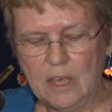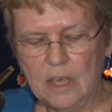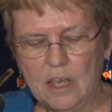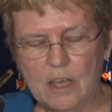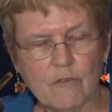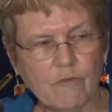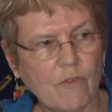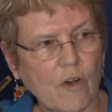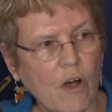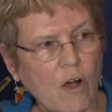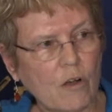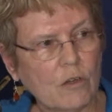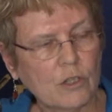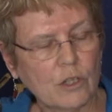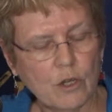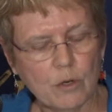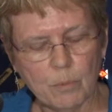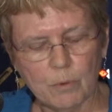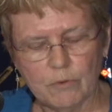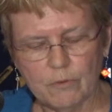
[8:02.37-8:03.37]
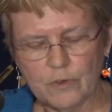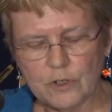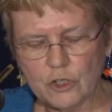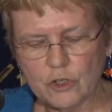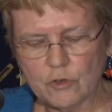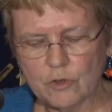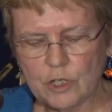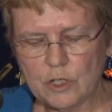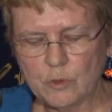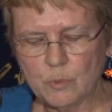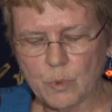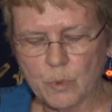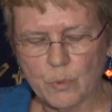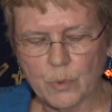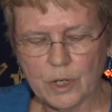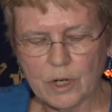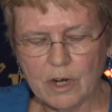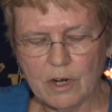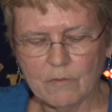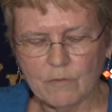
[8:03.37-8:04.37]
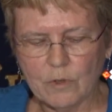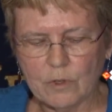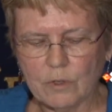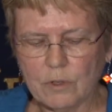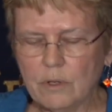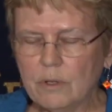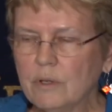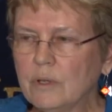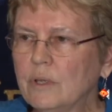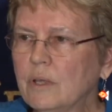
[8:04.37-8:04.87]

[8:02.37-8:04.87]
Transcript: If all global fisheries were recovered,